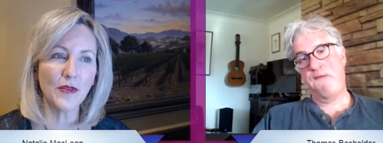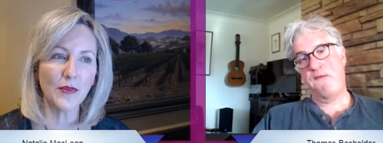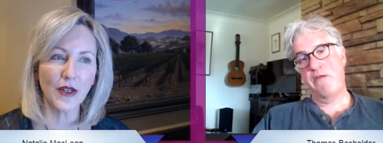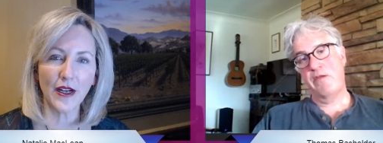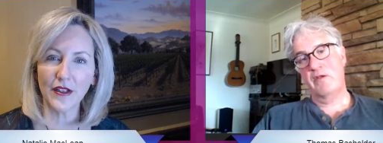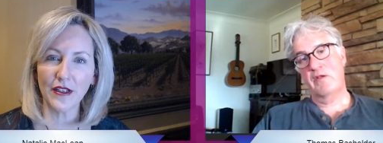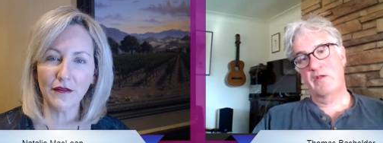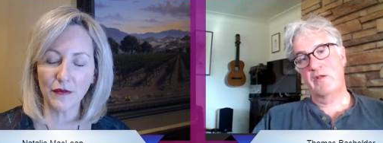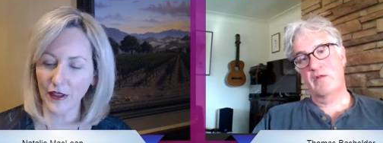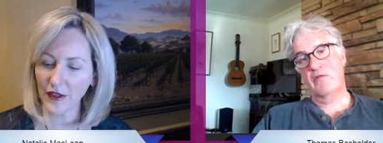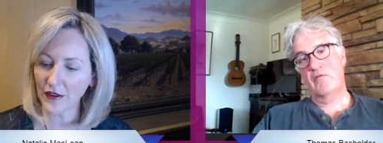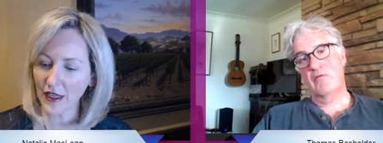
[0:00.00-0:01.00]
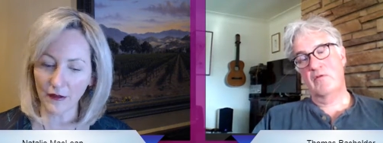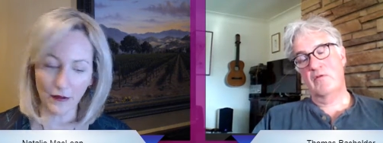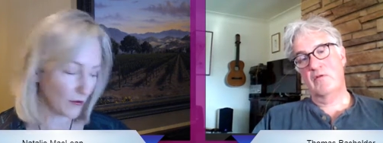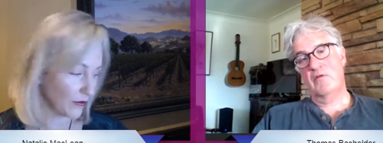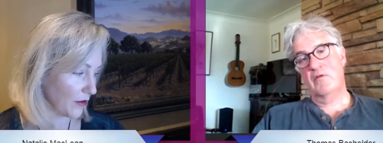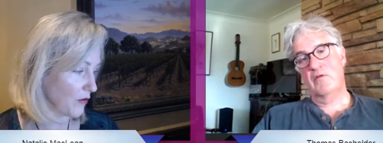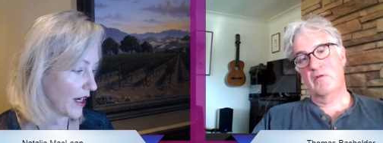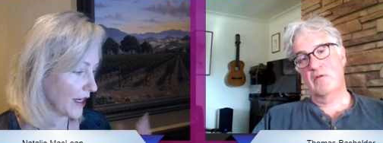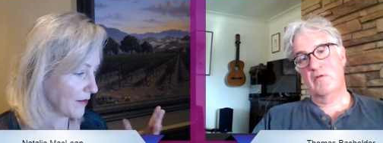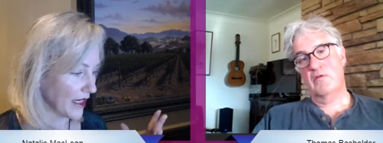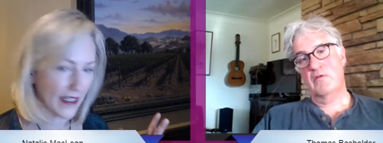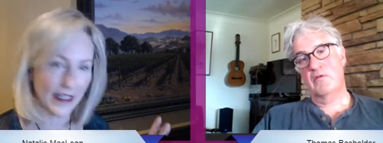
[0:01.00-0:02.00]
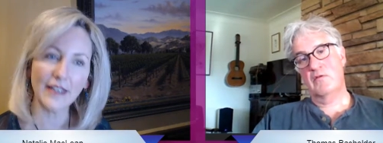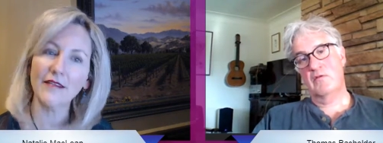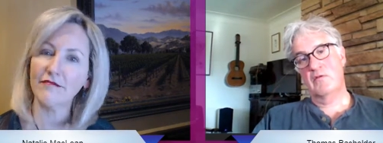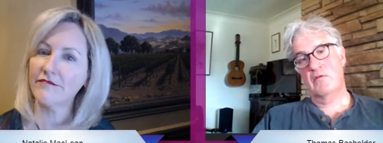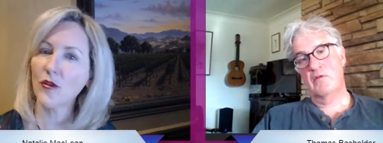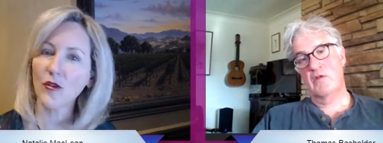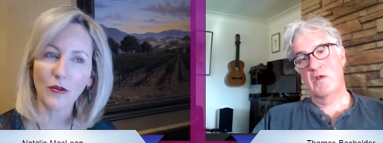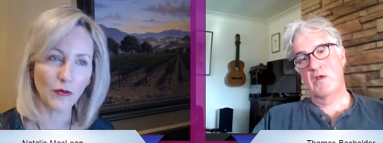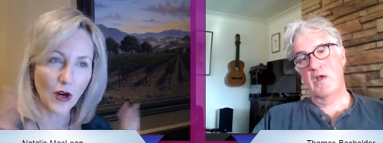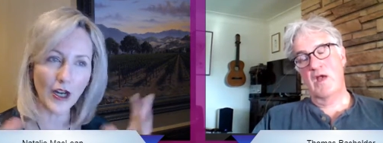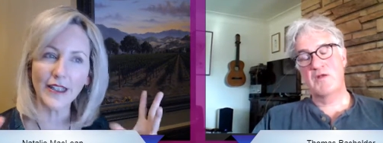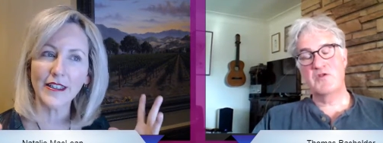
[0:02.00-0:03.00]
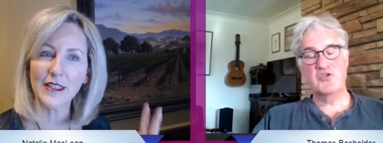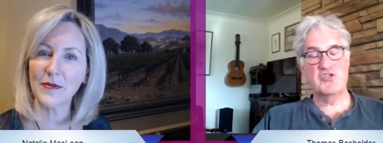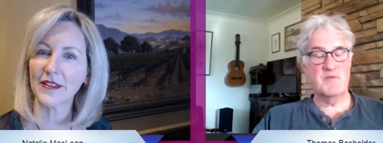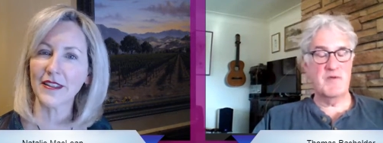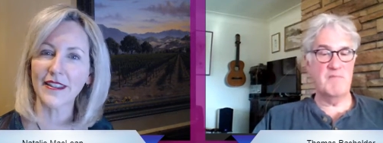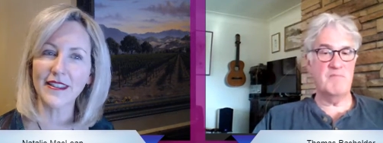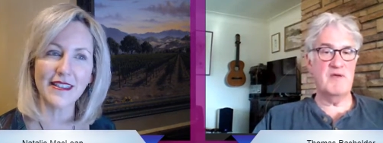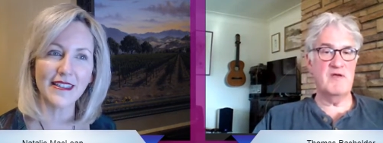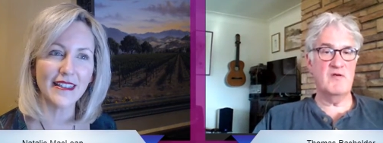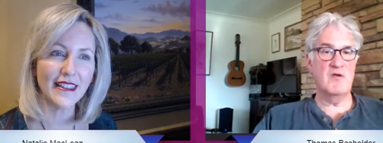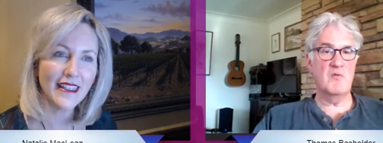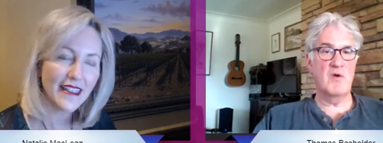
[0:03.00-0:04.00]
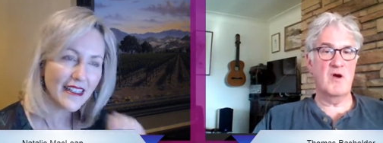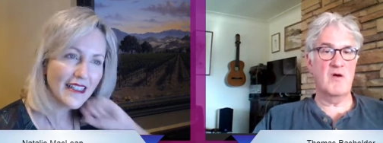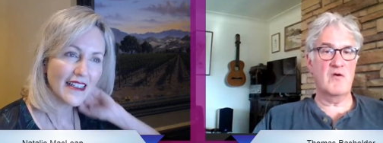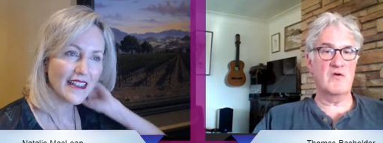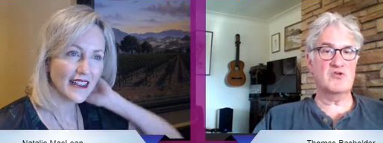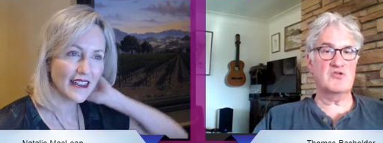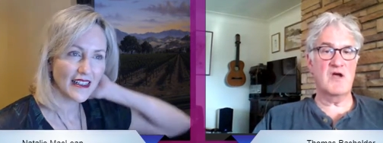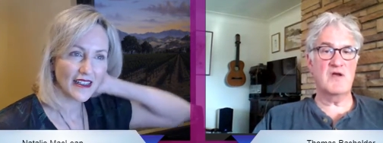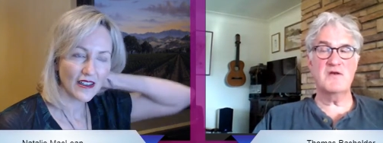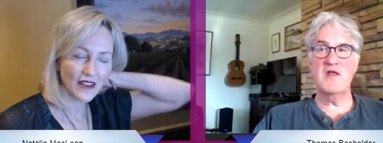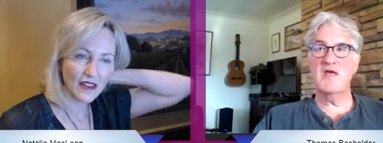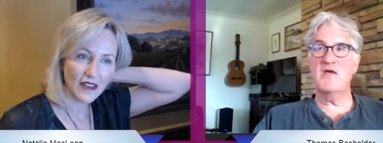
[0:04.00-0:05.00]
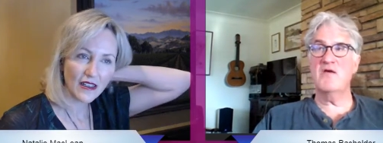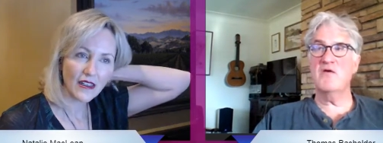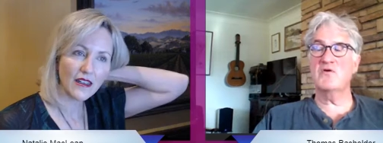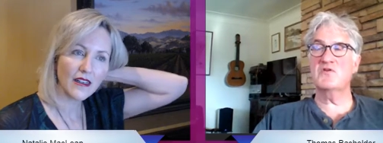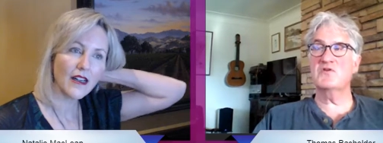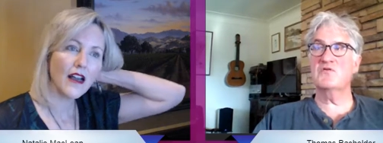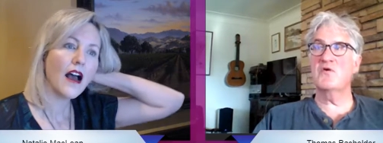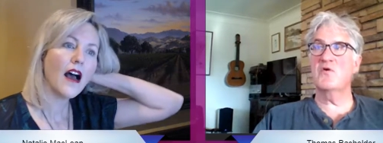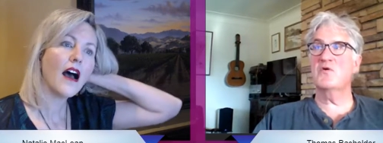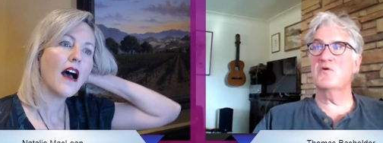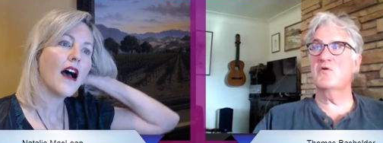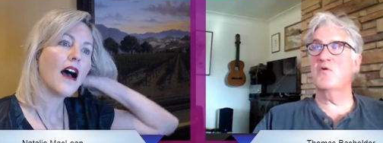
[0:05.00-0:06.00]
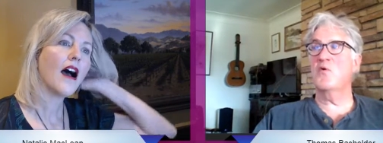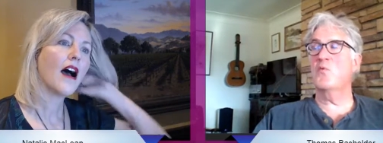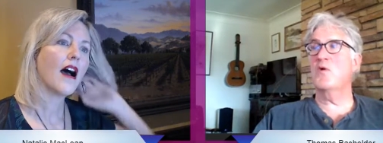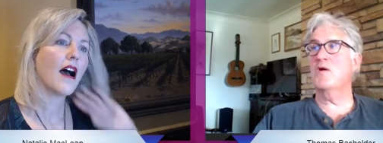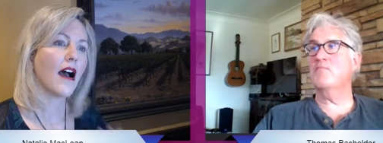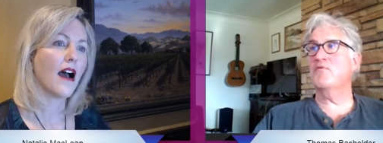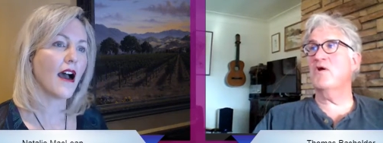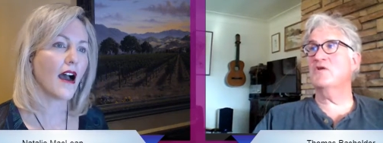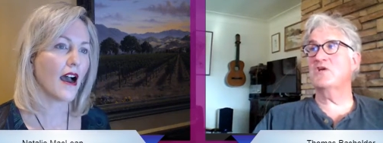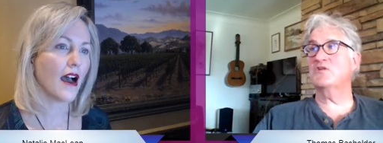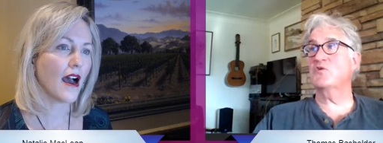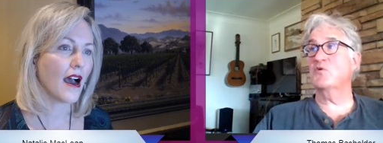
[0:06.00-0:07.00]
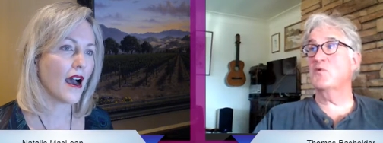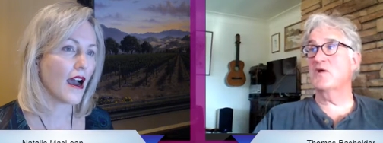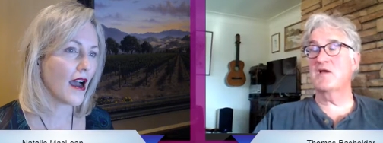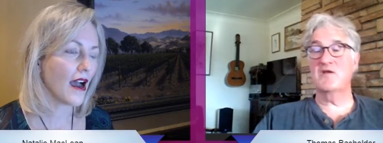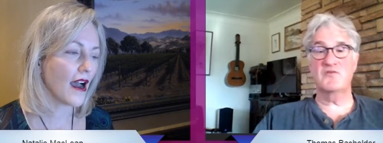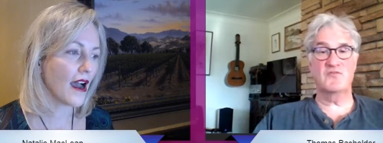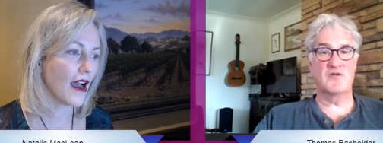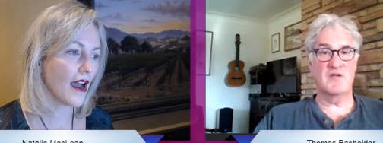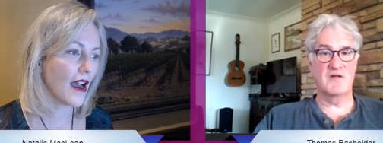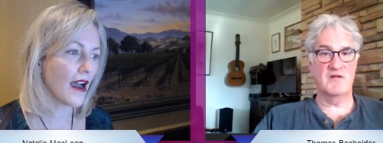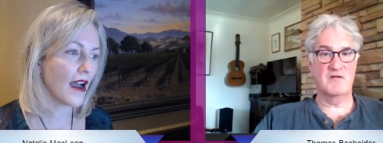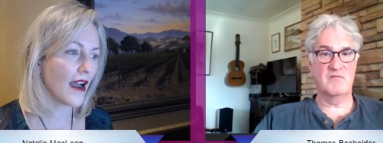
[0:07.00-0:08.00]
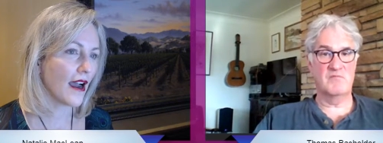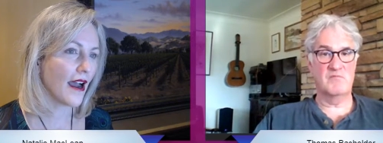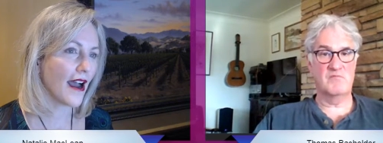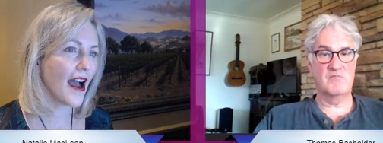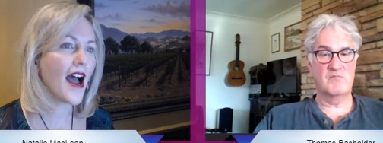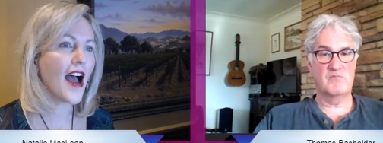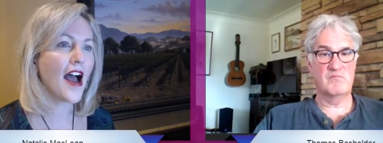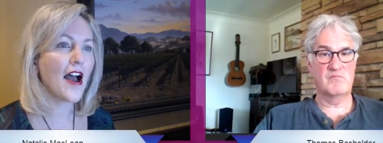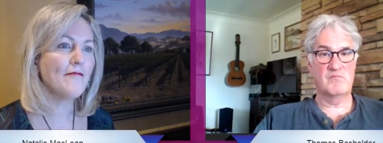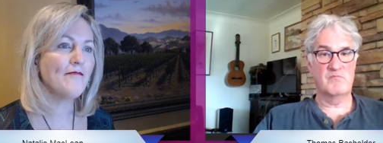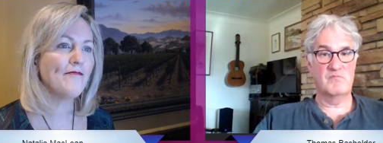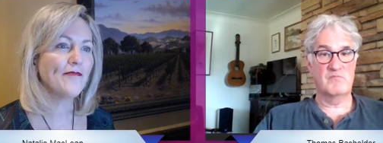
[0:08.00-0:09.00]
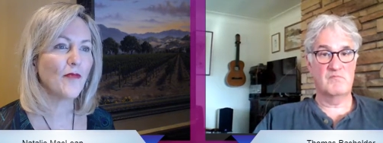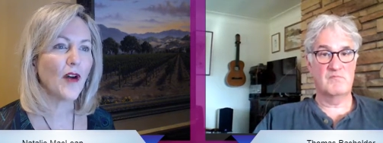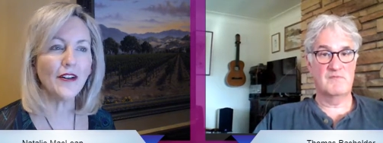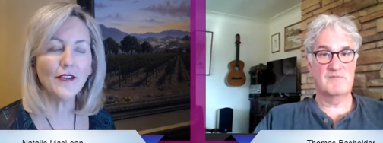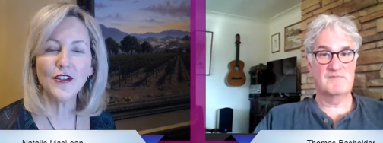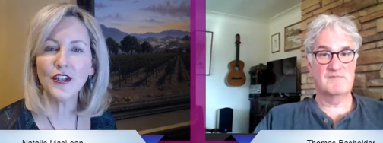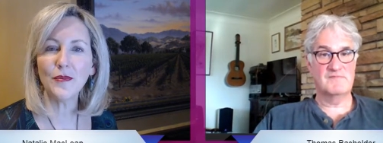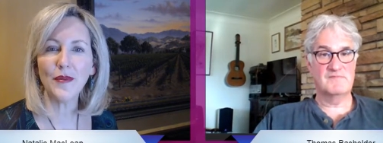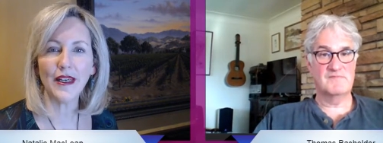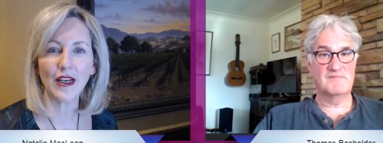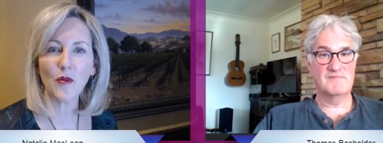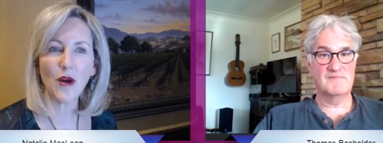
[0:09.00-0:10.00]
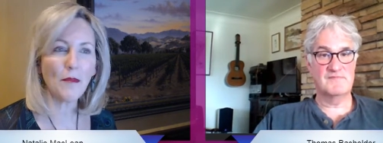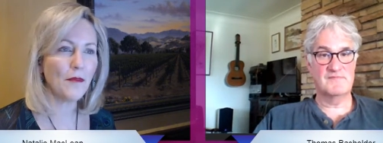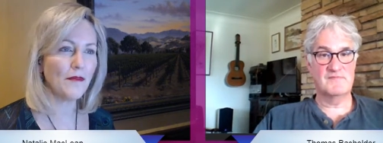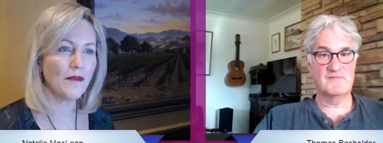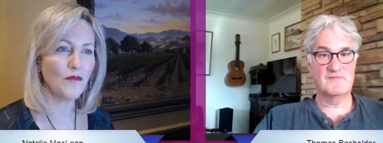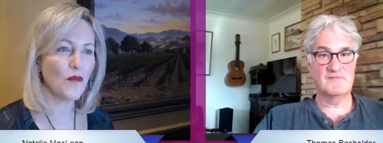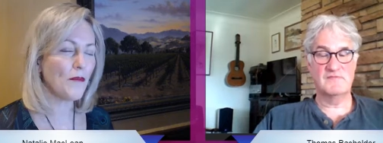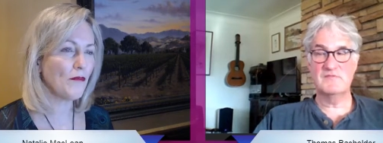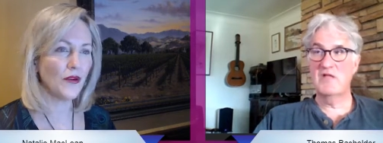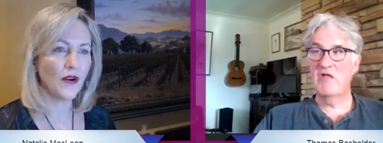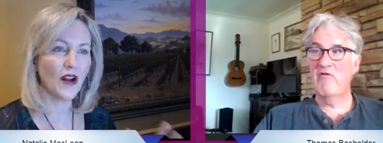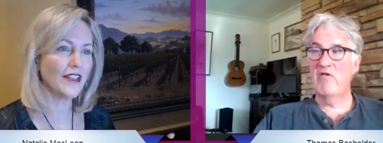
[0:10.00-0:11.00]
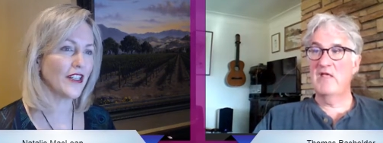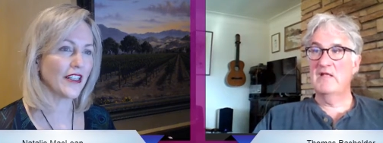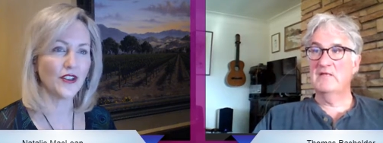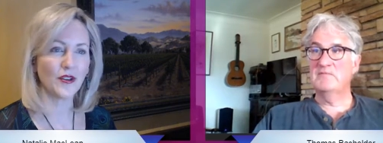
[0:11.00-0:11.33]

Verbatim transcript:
Speaker 1: proud of with uh, with winemaking or wine uh, experience. Uh, does she mean Pinot Noir or Chardonnay
Speaker 2: or you or, or what project or what country?
Speaker 1: Um, why don't you pick what what project or